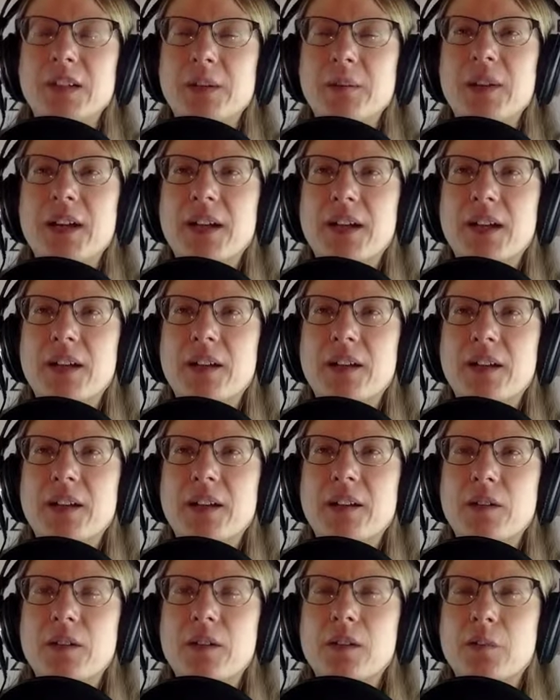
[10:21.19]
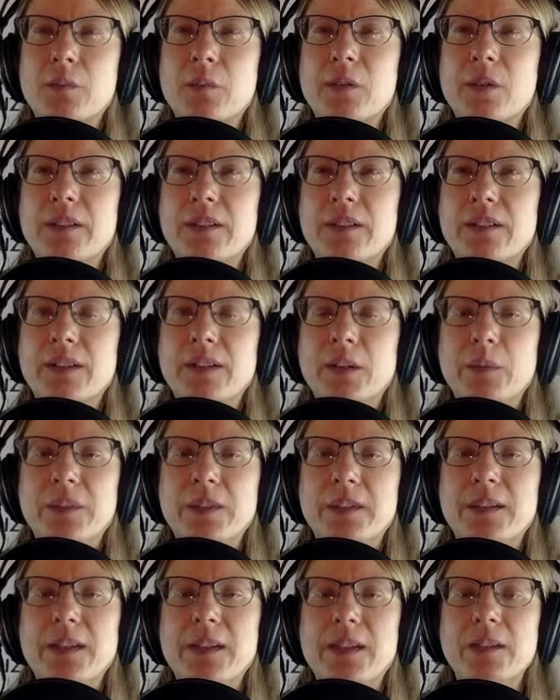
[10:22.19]
I mean, I kind of put it a little bit
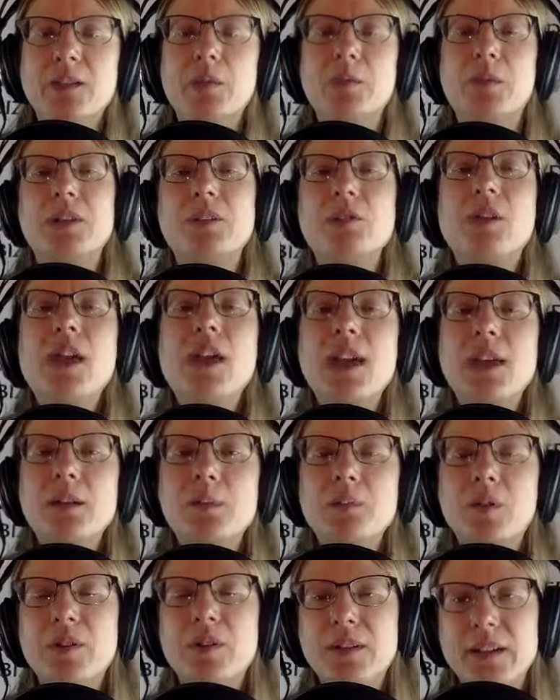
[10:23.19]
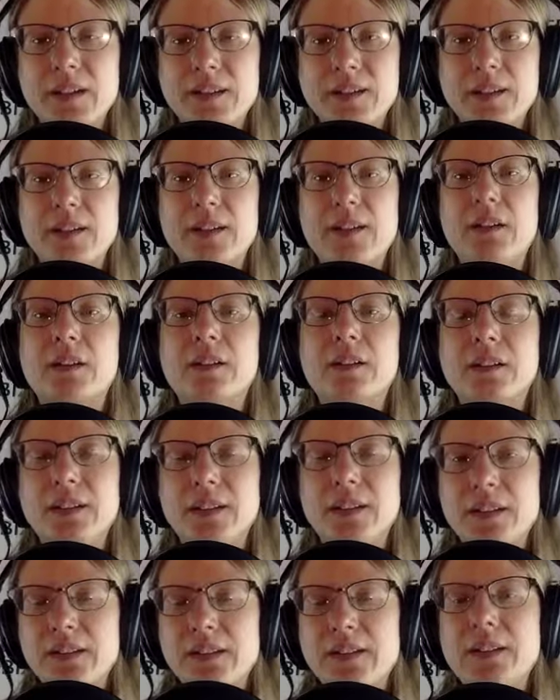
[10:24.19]
together, but you can put like the
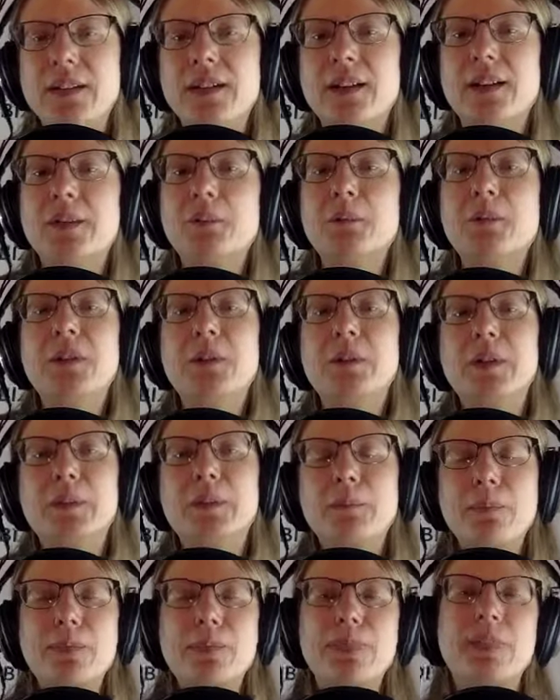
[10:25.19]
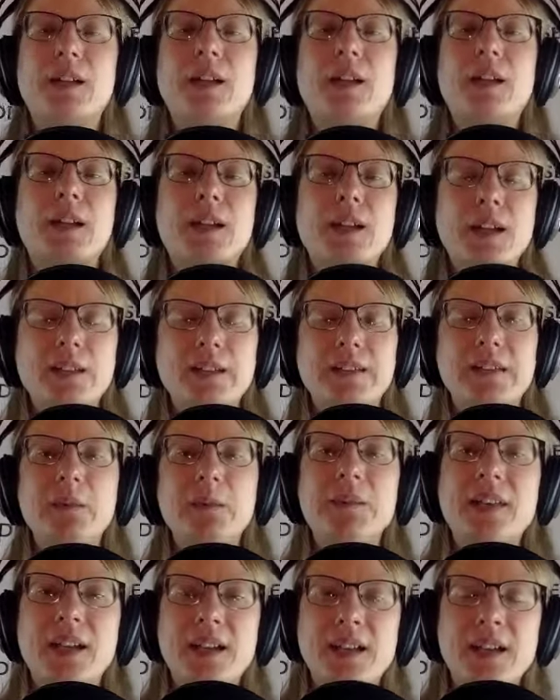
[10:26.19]
guarantee, the time limit, and some
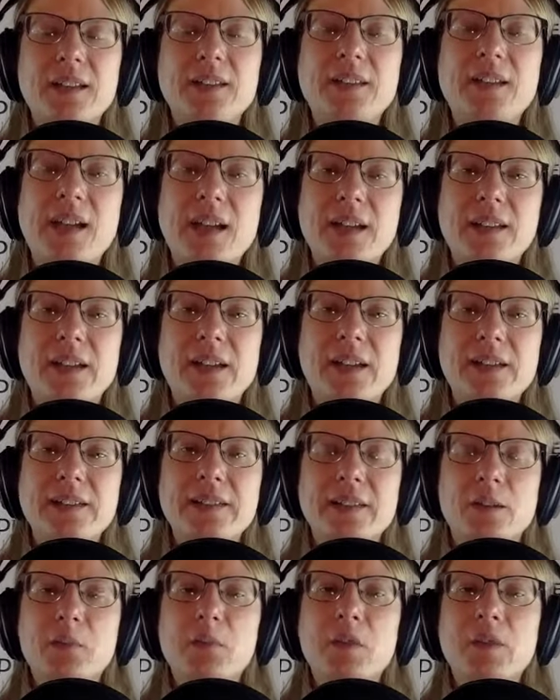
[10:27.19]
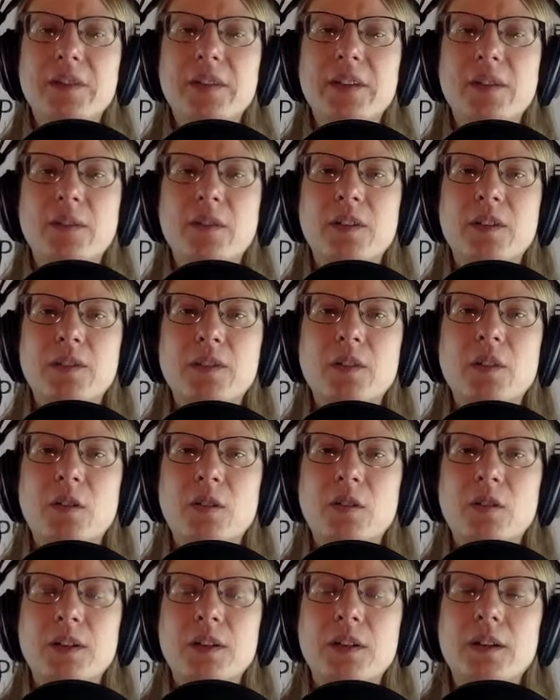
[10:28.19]
of that in the headline itself.
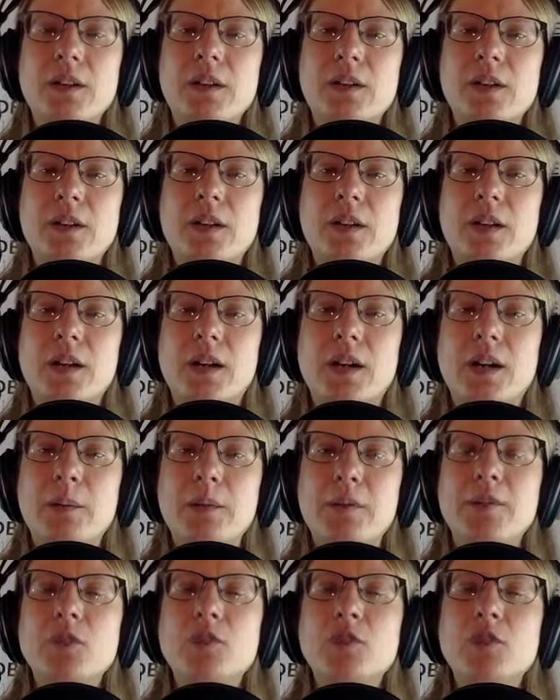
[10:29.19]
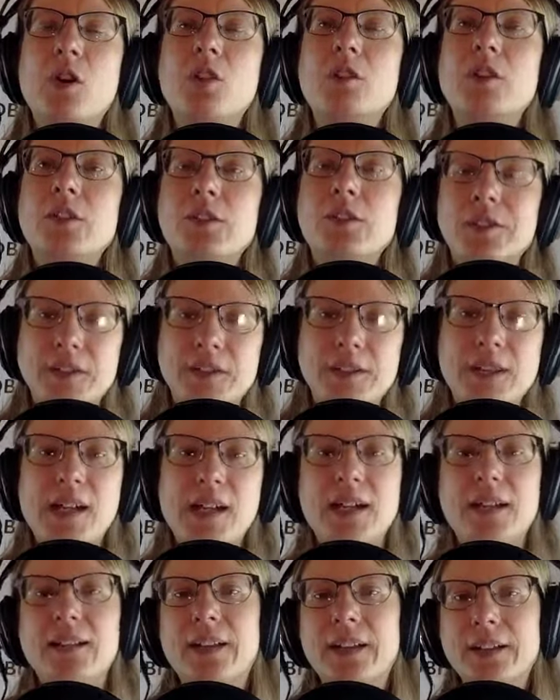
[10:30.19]
If you don't use it in the
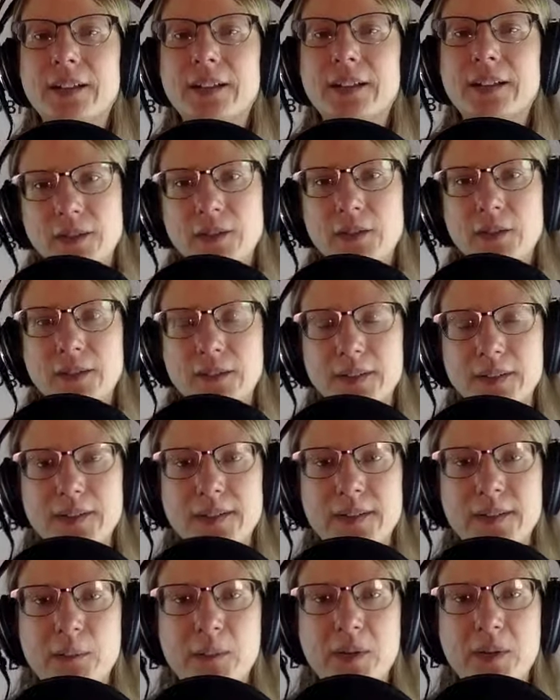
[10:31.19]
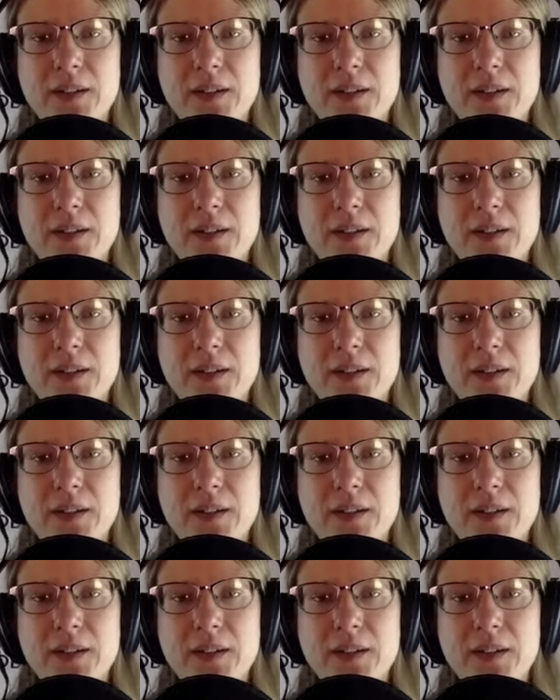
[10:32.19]
headline, you can use it in the subhead.